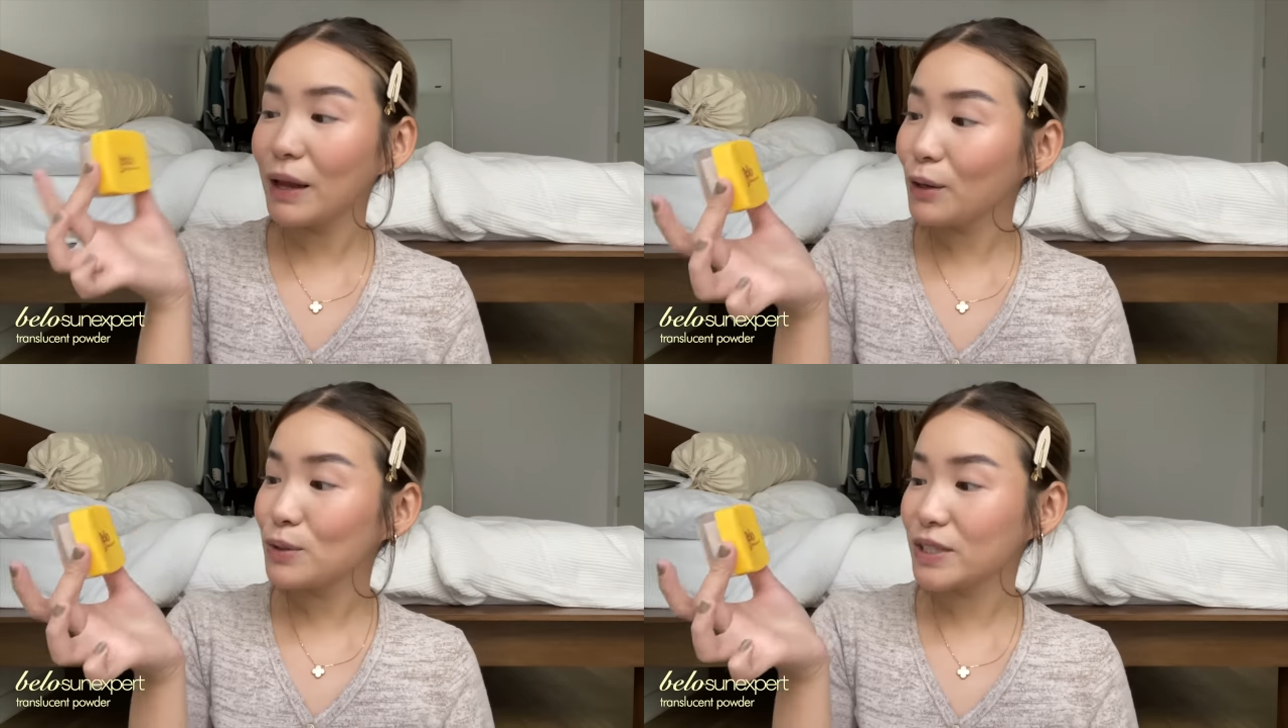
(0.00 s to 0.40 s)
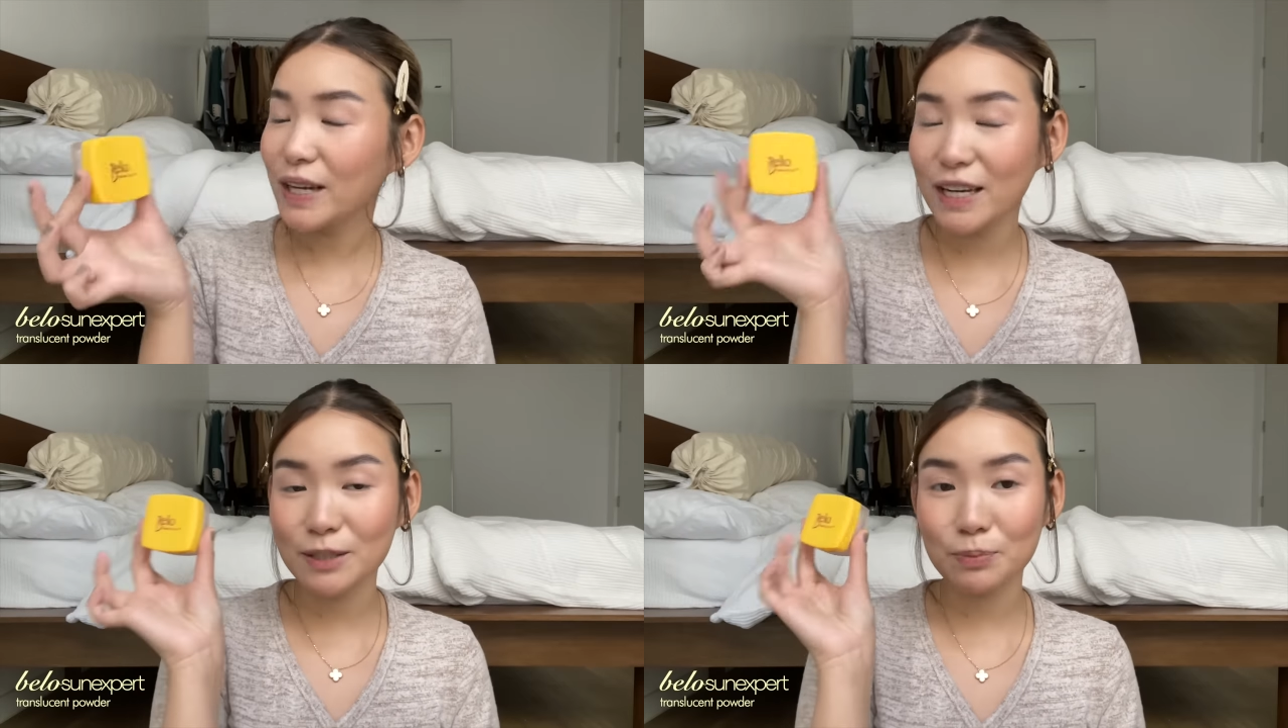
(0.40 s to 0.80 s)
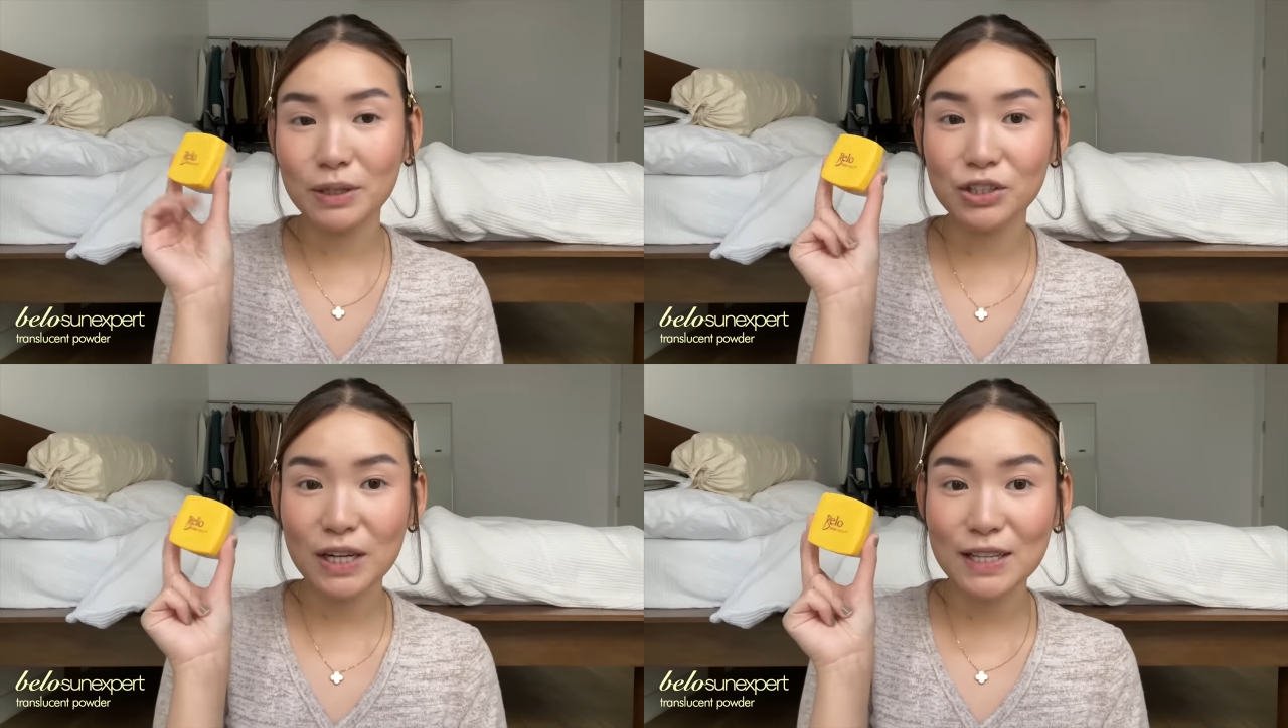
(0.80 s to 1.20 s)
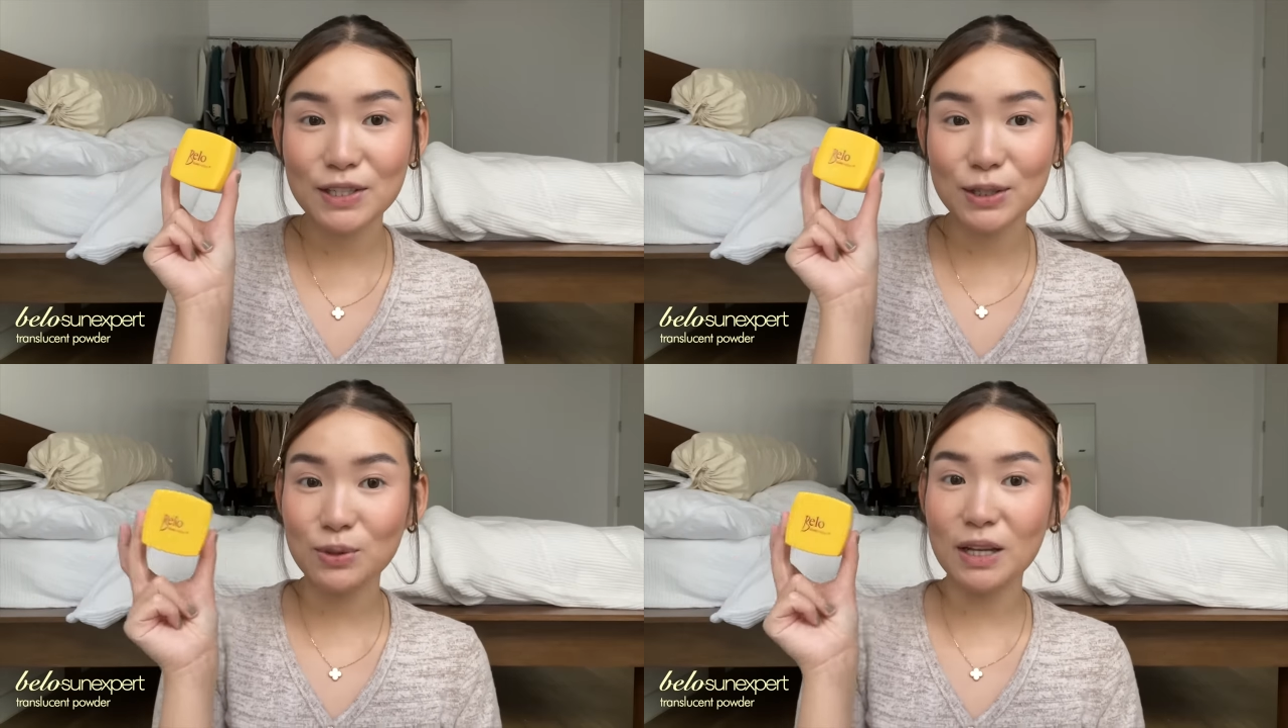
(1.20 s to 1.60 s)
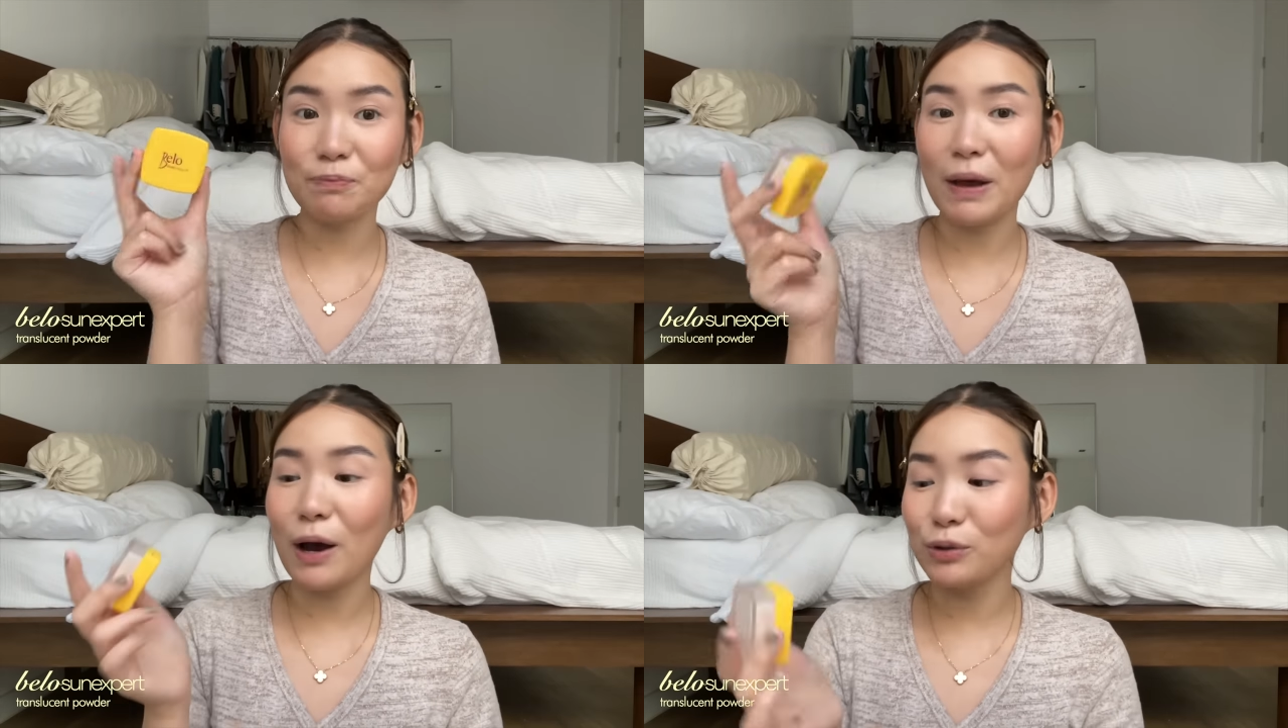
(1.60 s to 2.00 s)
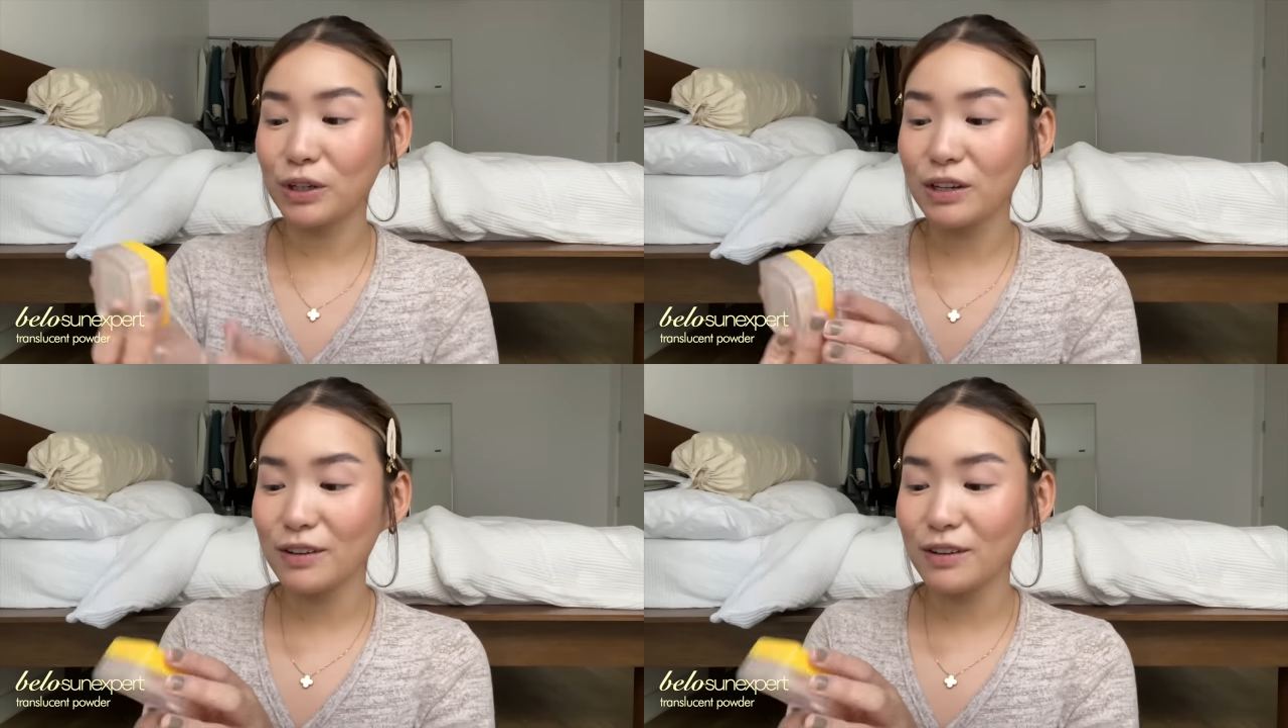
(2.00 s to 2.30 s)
Belosan Expert Translucent Powder.